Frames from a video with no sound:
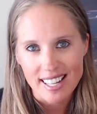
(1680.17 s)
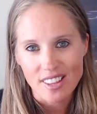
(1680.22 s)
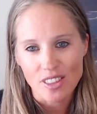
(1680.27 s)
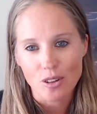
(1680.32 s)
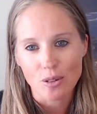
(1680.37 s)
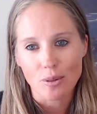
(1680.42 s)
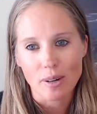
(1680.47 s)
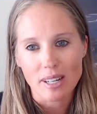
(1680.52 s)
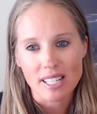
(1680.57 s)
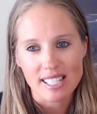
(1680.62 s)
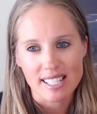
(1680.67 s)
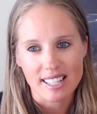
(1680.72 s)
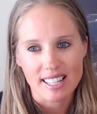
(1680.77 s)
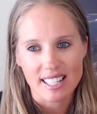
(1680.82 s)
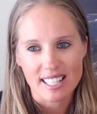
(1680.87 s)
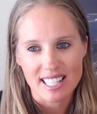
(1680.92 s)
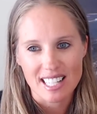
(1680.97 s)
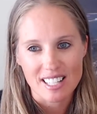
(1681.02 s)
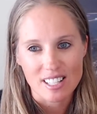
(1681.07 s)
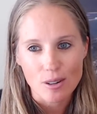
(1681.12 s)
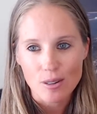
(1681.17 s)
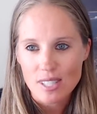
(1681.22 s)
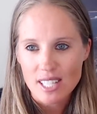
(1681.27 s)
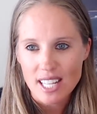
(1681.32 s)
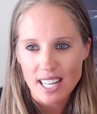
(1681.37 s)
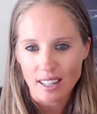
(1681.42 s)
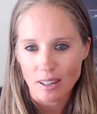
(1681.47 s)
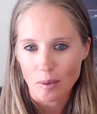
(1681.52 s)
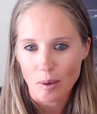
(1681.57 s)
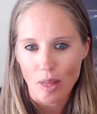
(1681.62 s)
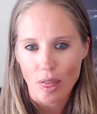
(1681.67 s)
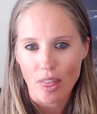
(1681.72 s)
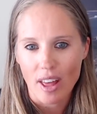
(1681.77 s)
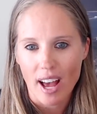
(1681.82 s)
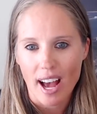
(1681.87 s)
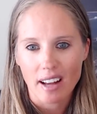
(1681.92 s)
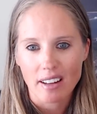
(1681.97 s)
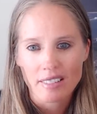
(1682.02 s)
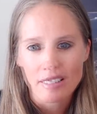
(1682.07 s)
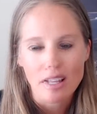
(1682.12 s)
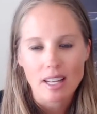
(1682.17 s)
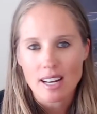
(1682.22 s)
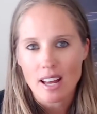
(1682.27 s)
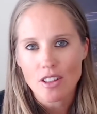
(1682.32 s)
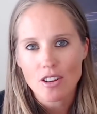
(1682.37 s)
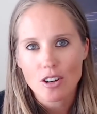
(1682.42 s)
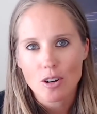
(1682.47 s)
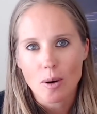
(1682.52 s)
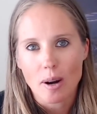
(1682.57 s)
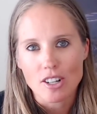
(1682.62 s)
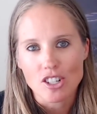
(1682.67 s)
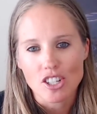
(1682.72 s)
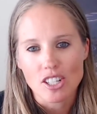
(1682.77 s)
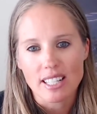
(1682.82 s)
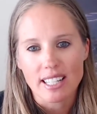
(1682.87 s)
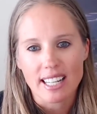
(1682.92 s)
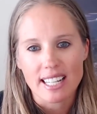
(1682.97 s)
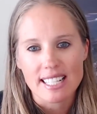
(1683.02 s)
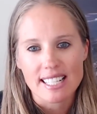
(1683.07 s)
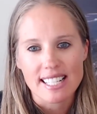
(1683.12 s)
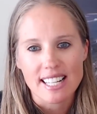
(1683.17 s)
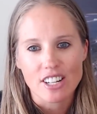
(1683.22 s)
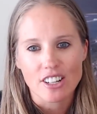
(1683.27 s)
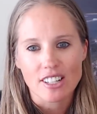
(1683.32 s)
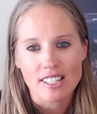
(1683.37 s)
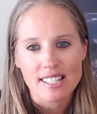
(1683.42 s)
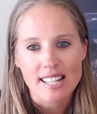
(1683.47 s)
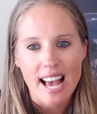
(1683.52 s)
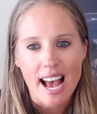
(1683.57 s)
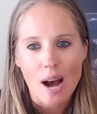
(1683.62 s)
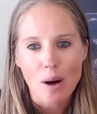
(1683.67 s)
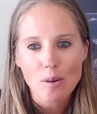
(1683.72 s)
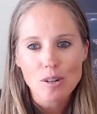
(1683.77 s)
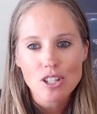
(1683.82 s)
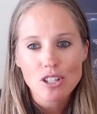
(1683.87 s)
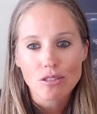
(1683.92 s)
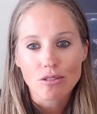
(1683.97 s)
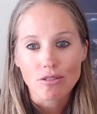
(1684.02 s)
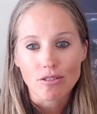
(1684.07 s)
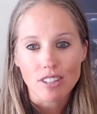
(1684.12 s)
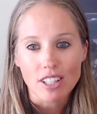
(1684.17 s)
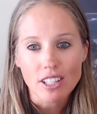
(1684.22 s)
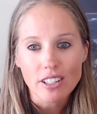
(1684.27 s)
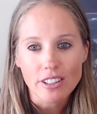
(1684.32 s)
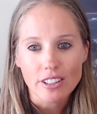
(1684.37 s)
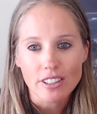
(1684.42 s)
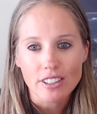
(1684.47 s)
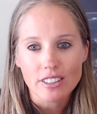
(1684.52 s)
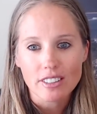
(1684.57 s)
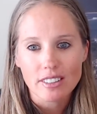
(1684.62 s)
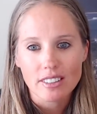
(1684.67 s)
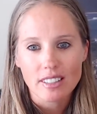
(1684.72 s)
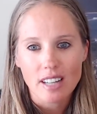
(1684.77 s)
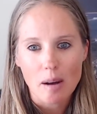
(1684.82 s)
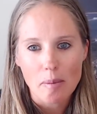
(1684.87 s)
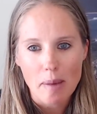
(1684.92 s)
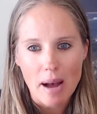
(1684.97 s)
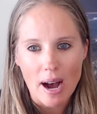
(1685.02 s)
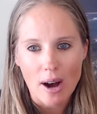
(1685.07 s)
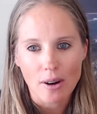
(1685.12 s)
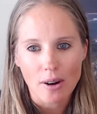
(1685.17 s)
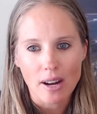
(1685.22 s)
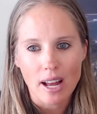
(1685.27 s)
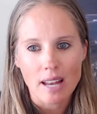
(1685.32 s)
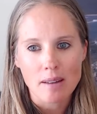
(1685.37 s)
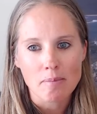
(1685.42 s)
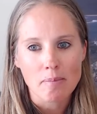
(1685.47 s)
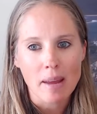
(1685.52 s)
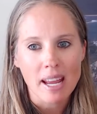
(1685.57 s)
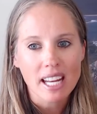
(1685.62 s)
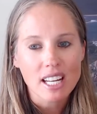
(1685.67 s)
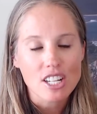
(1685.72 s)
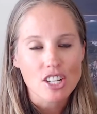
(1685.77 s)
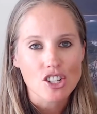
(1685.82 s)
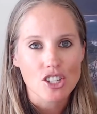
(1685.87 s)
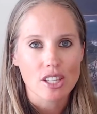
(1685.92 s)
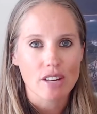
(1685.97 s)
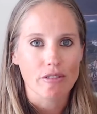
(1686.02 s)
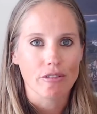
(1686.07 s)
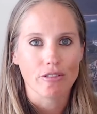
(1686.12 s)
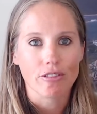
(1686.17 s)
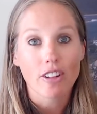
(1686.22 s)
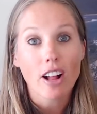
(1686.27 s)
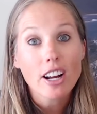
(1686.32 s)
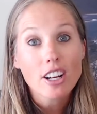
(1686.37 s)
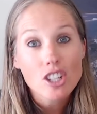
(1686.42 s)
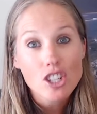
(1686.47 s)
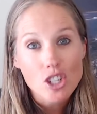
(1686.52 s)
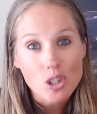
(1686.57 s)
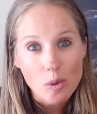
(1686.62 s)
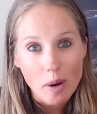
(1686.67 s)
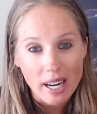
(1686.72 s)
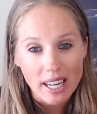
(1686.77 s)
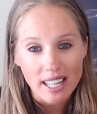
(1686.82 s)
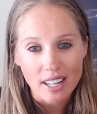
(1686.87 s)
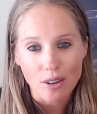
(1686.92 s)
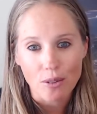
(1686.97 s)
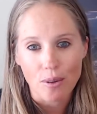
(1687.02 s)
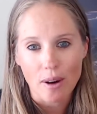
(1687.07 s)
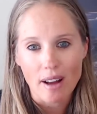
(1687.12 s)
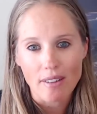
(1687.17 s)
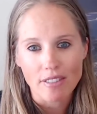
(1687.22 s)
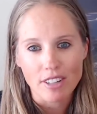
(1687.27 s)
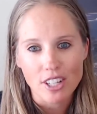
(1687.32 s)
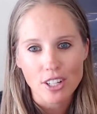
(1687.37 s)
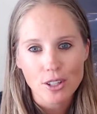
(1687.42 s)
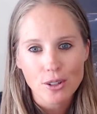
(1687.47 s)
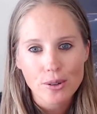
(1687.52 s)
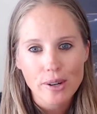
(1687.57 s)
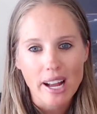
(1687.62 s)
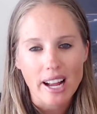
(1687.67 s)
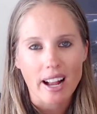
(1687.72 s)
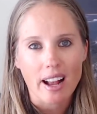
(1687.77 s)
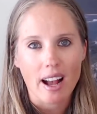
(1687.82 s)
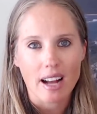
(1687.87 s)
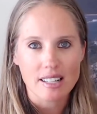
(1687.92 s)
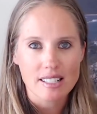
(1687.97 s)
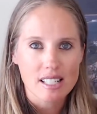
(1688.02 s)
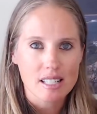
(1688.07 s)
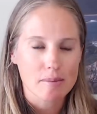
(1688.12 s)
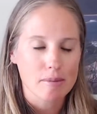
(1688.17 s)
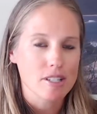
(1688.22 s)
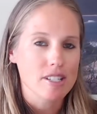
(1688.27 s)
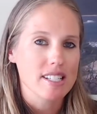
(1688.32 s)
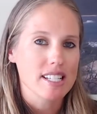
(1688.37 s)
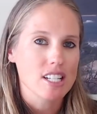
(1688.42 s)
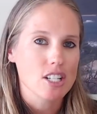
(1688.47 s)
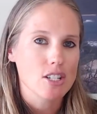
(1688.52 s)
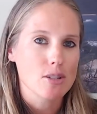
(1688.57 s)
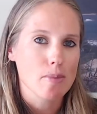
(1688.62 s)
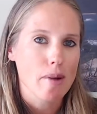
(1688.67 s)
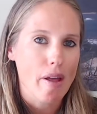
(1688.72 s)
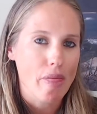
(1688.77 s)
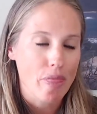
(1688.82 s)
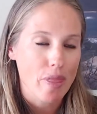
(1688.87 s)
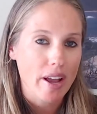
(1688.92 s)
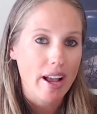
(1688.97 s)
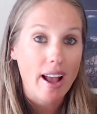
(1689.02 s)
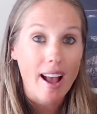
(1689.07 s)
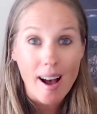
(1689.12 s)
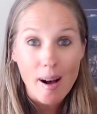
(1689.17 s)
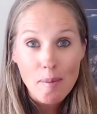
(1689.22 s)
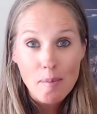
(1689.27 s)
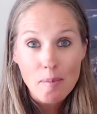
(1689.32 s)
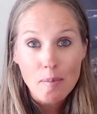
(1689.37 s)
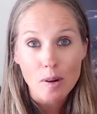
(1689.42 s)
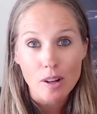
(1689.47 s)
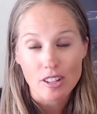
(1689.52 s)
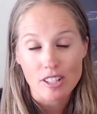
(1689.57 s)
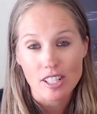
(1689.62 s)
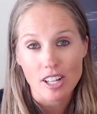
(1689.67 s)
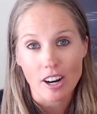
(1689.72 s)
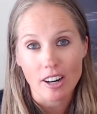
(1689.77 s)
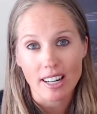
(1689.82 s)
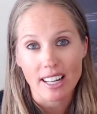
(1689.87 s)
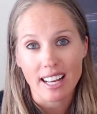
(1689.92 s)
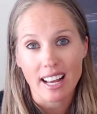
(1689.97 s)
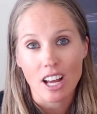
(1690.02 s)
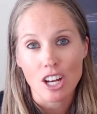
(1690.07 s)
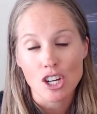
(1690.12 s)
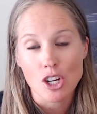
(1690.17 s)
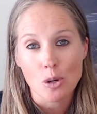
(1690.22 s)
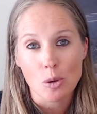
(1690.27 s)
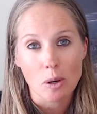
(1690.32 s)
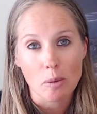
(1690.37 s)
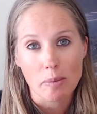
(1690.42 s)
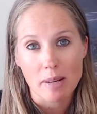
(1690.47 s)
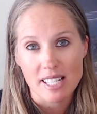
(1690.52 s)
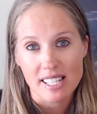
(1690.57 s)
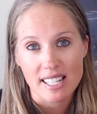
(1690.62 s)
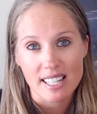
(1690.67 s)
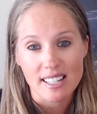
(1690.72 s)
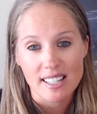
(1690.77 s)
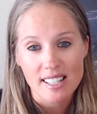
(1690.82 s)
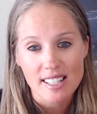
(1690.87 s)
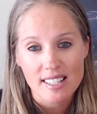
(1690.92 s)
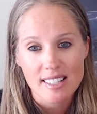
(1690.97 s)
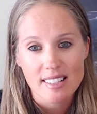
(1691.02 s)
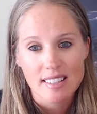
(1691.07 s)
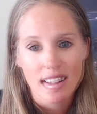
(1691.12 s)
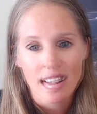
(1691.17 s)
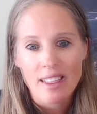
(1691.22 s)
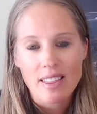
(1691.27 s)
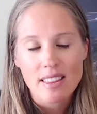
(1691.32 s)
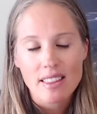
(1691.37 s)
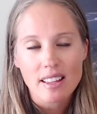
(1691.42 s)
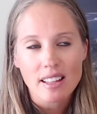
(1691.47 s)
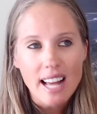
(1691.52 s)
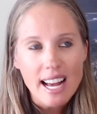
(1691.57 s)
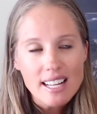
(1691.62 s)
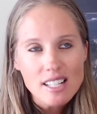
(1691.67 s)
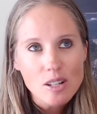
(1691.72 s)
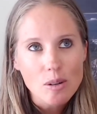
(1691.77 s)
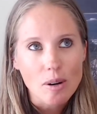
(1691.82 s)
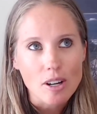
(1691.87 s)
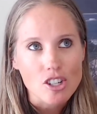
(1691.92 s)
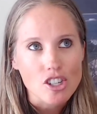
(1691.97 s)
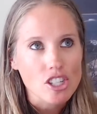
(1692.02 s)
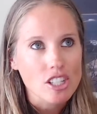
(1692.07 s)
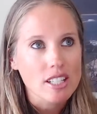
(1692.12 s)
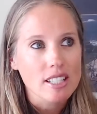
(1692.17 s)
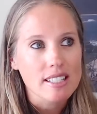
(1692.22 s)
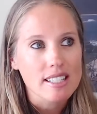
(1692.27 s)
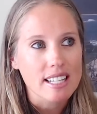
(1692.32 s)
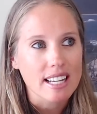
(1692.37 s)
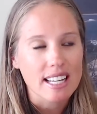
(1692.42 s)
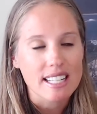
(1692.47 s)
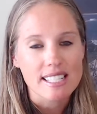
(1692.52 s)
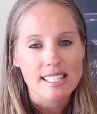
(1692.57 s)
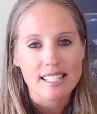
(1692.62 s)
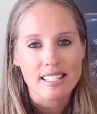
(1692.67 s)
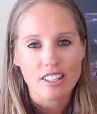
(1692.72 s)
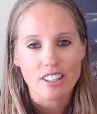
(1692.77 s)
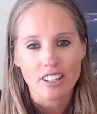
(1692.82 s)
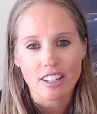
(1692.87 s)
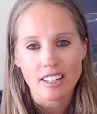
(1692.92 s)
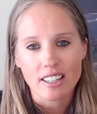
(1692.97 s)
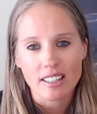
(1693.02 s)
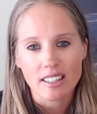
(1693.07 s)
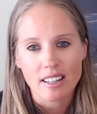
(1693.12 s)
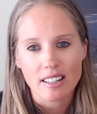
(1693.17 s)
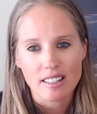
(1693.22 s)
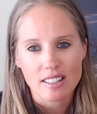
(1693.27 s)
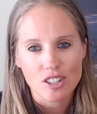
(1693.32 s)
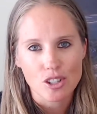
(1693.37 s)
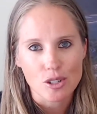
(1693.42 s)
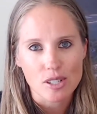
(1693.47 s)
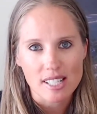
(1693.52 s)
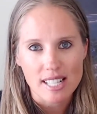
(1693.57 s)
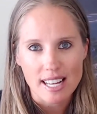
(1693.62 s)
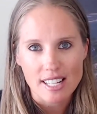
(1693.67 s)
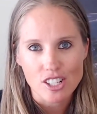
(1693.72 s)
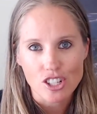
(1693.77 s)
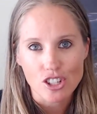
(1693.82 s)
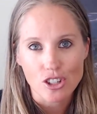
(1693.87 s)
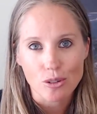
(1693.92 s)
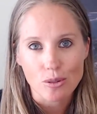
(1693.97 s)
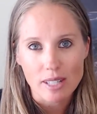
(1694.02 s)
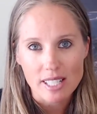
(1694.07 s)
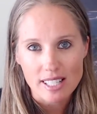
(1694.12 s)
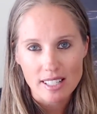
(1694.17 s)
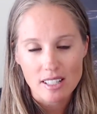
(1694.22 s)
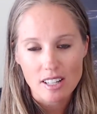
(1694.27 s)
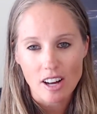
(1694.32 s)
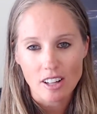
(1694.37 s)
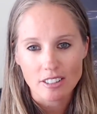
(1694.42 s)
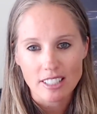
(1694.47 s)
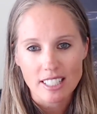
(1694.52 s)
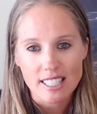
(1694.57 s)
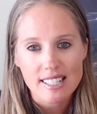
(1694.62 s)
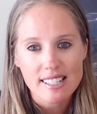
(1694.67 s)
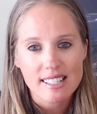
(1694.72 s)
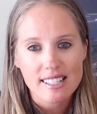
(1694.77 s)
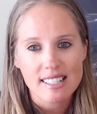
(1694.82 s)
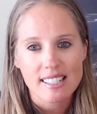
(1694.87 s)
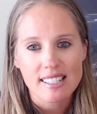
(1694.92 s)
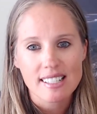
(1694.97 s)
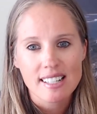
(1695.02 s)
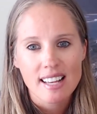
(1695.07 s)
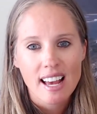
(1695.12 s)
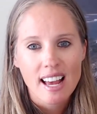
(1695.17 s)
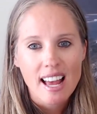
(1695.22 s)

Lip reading: and the risk that's associated with that. Another question to consider is, how would you feel about and manage the fluctuating revenue and customers each month that come with starting a newer business? And the last question to consider to assess your risk tolerance is,